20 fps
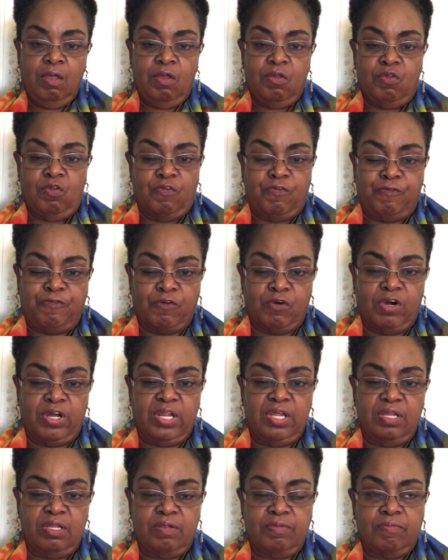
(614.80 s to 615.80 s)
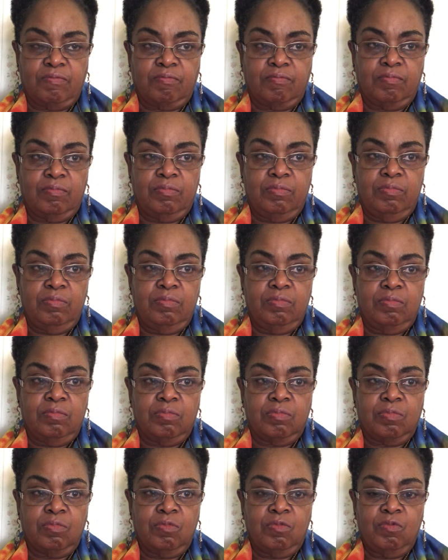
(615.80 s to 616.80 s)
You fought it,
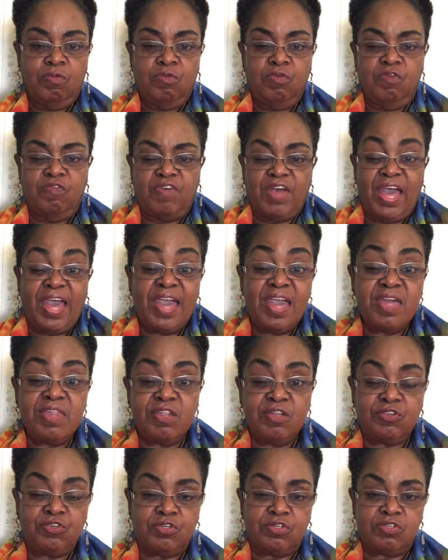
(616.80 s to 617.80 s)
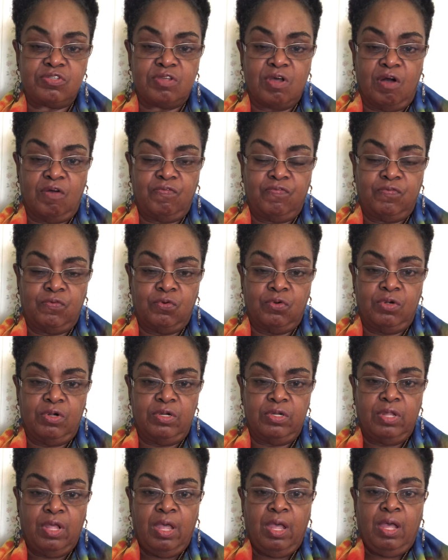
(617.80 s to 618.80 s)
you've hated yourself for
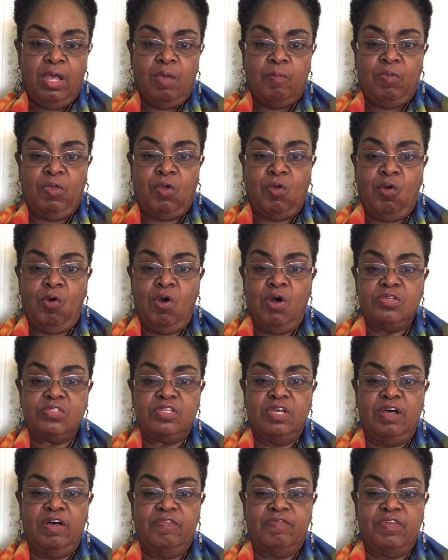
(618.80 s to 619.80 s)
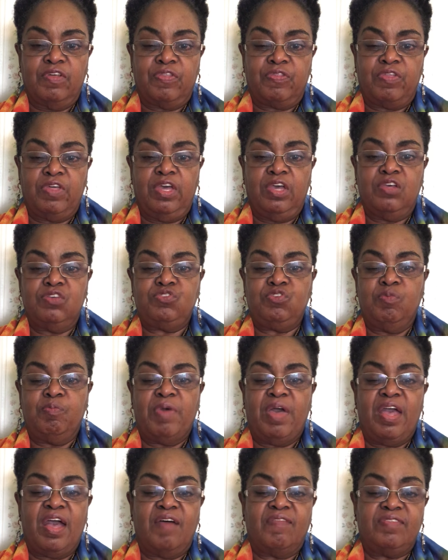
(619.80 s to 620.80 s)
it, because of the things you
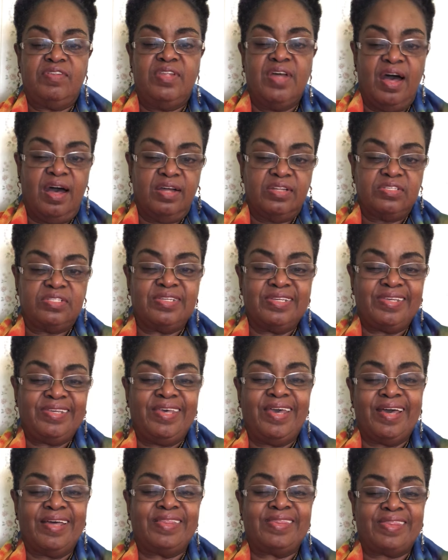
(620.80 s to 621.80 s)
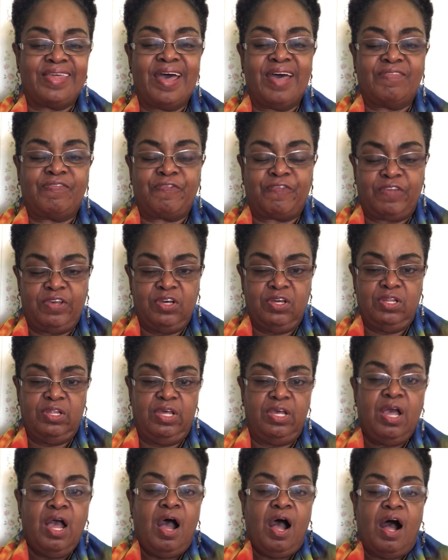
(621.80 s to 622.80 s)
may have done to get that
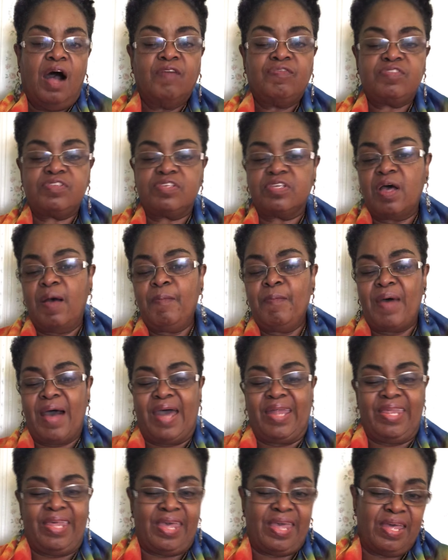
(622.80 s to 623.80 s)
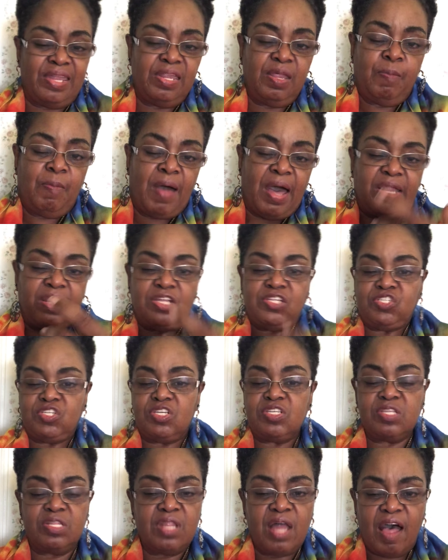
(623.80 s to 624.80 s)
feeling of somebody, anybody
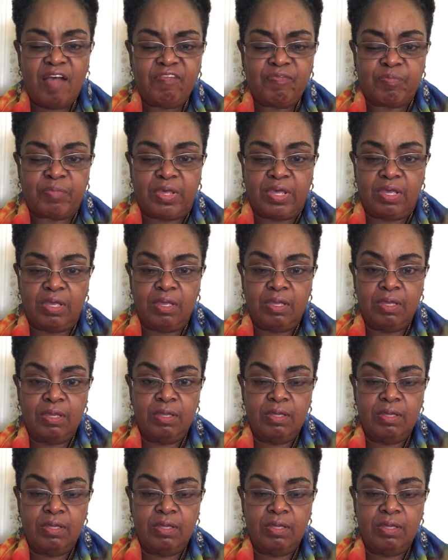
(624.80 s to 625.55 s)
just love me.